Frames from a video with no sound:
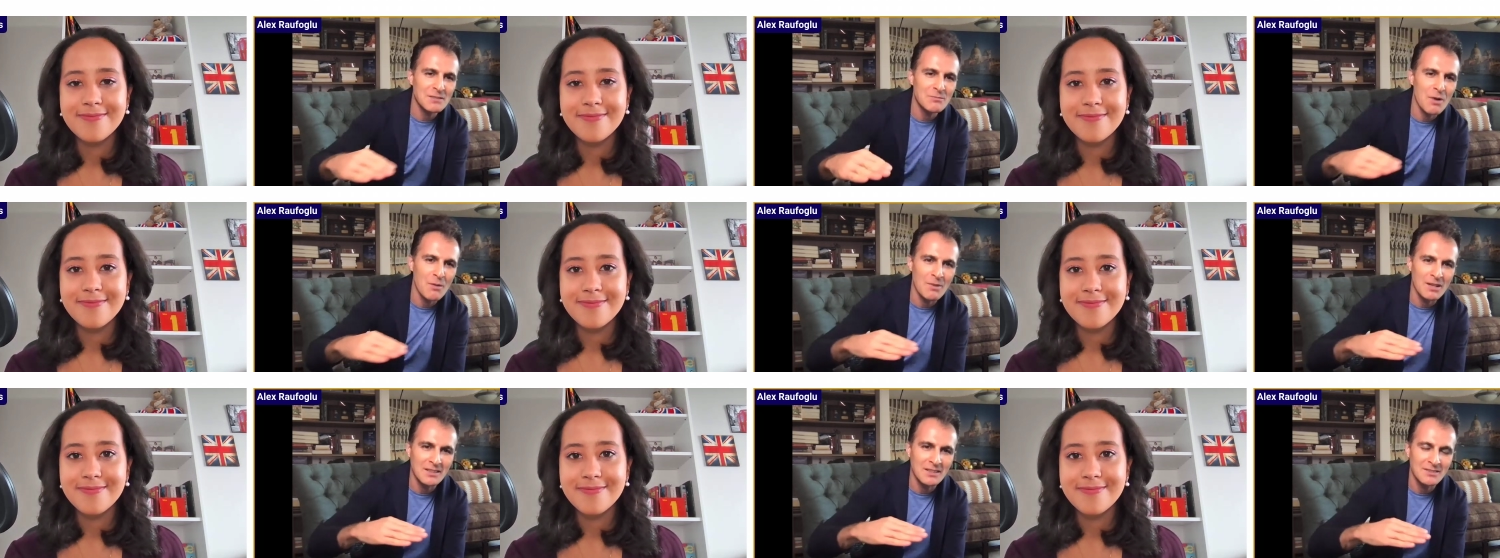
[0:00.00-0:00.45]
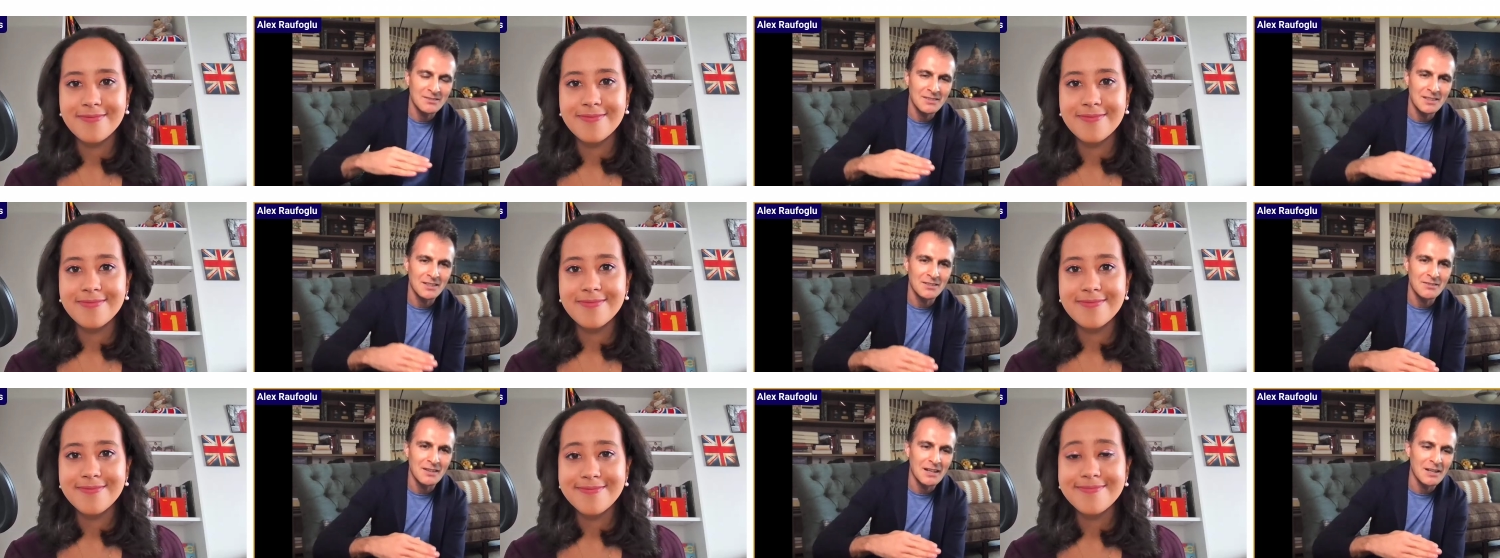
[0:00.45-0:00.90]
Speaker 1: moment you
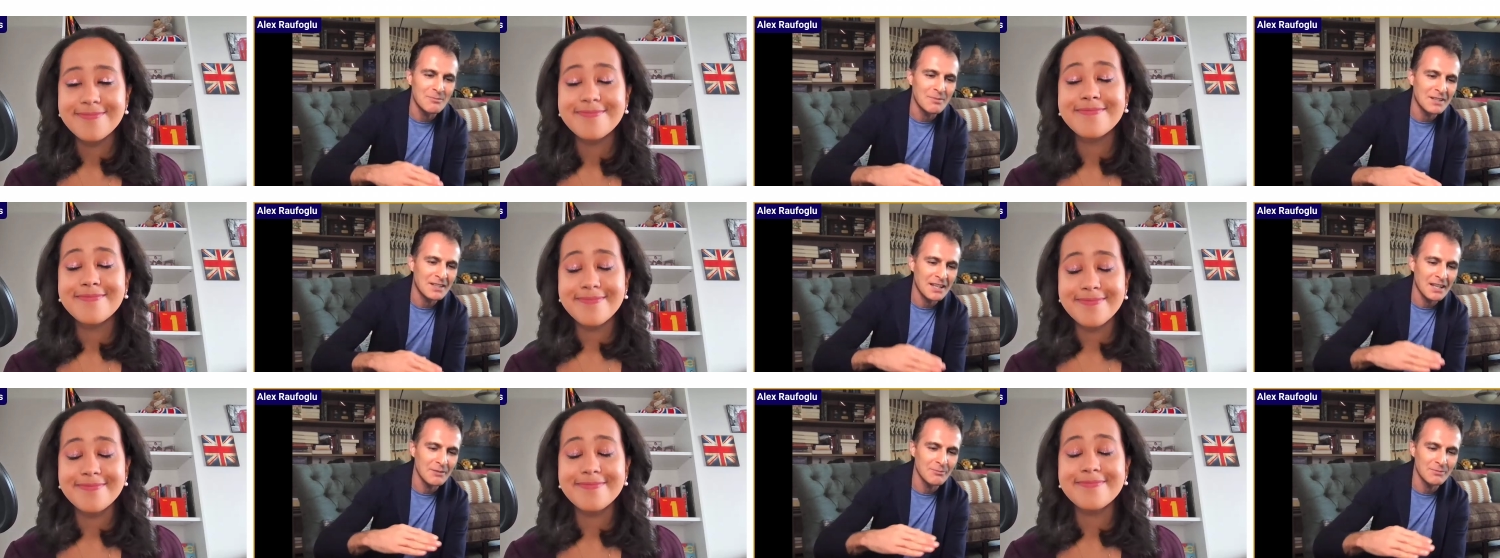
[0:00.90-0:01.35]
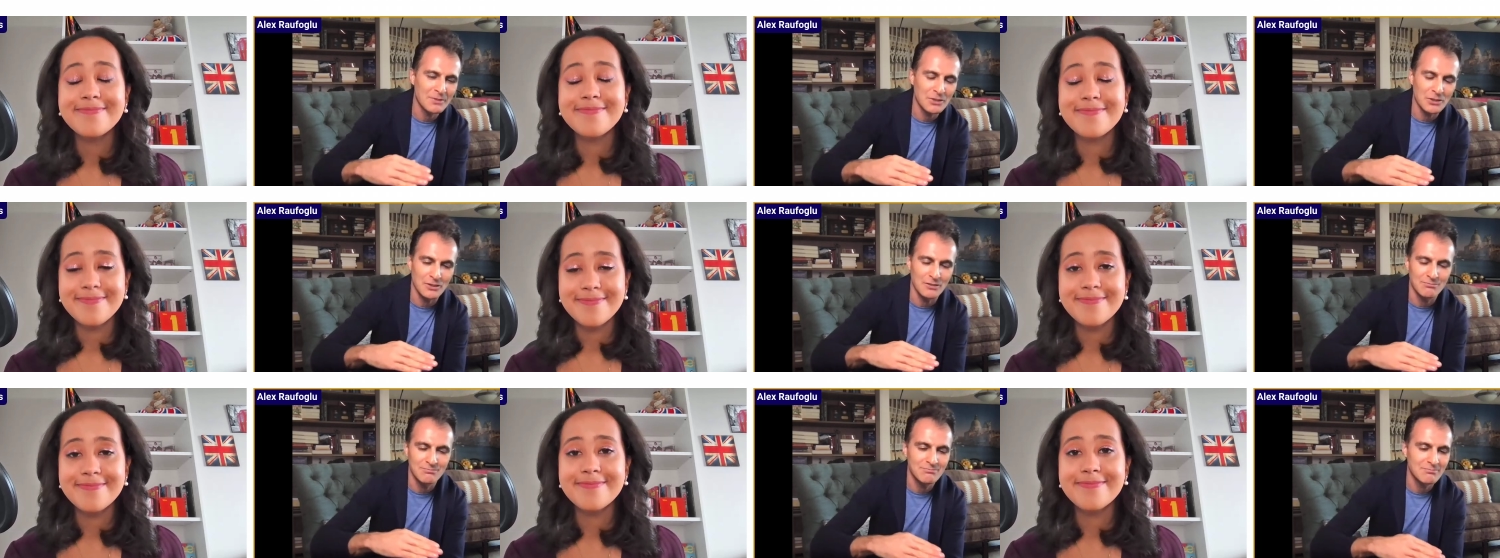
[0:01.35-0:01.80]
know, when I became you
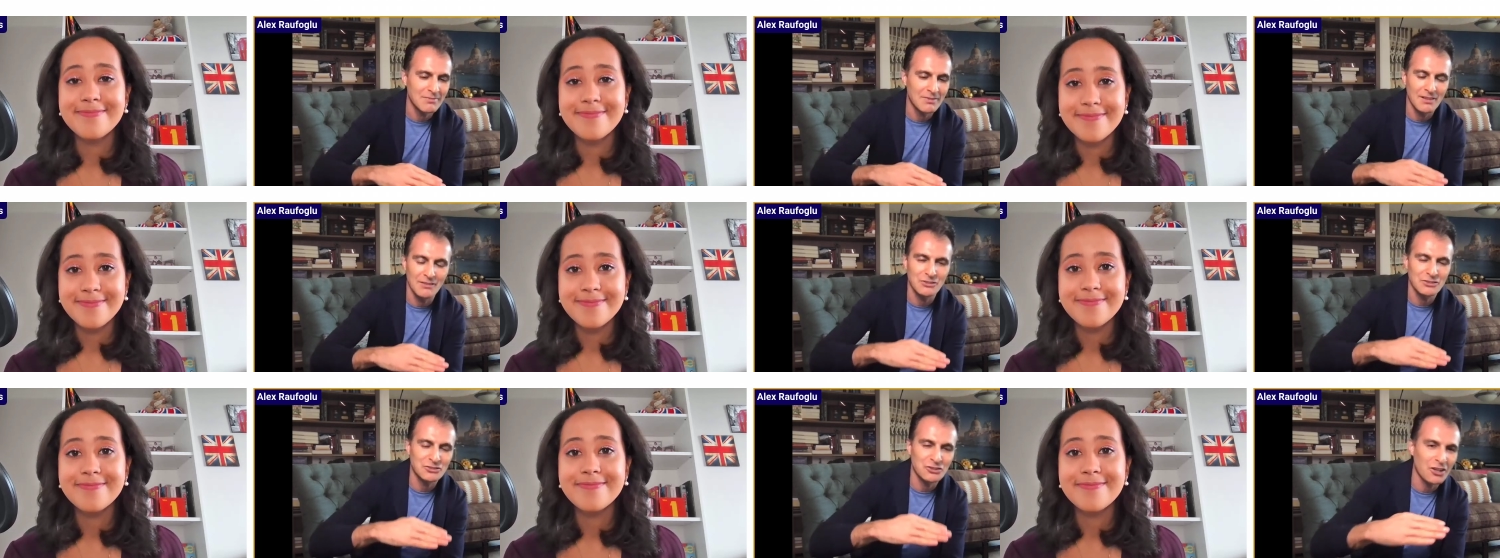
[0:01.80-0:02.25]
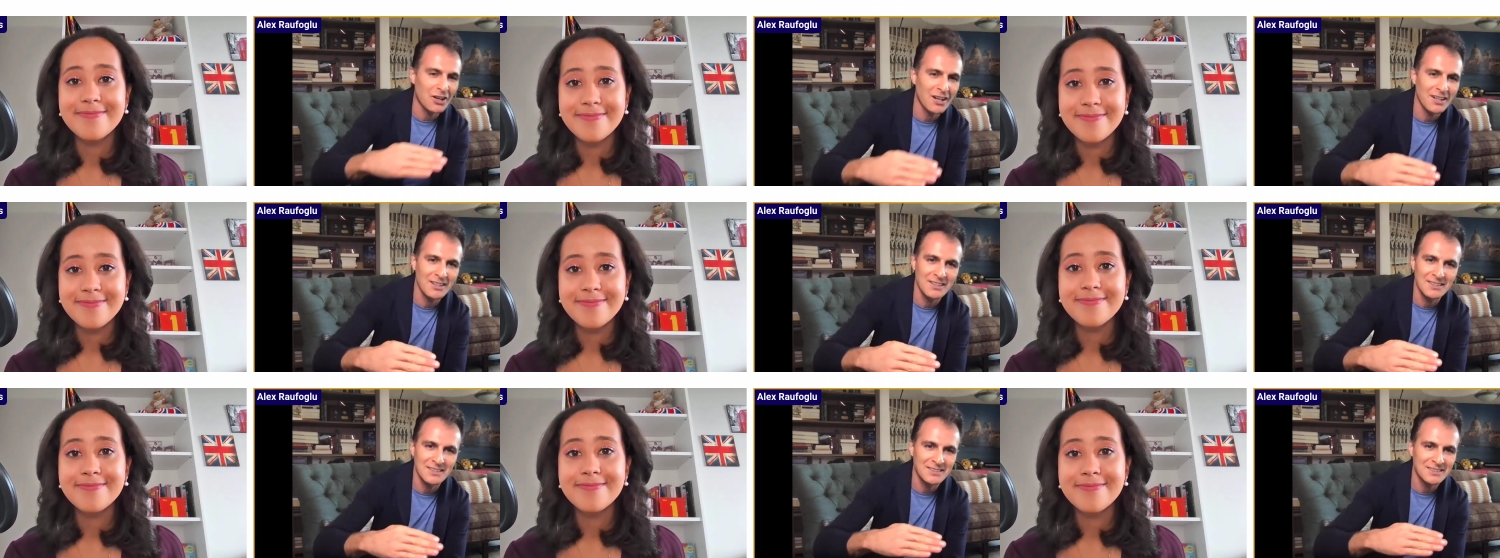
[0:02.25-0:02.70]
know I was a
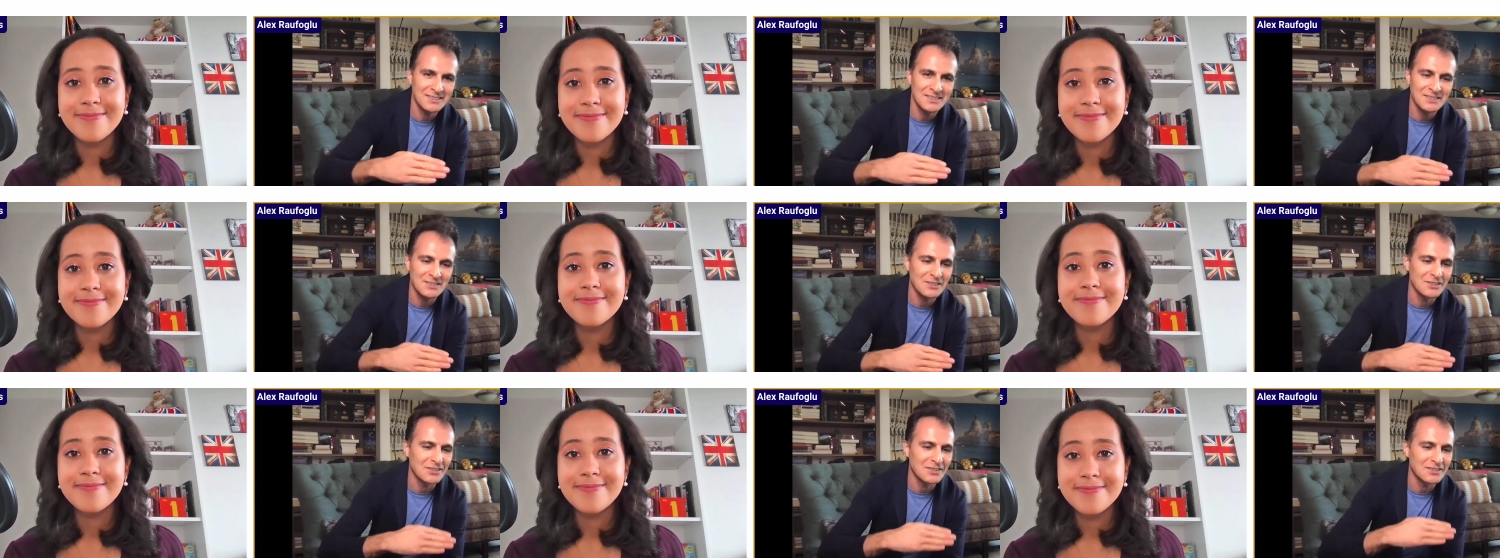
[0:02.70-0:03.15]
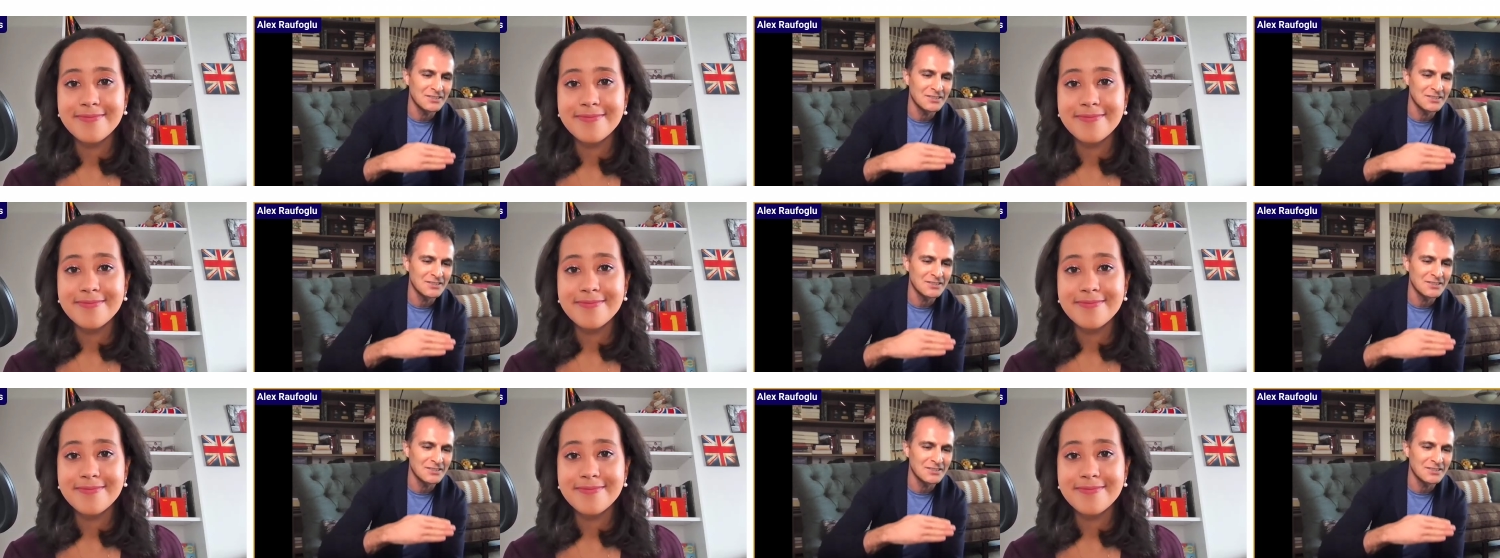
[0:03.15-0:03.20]
journalist, you know,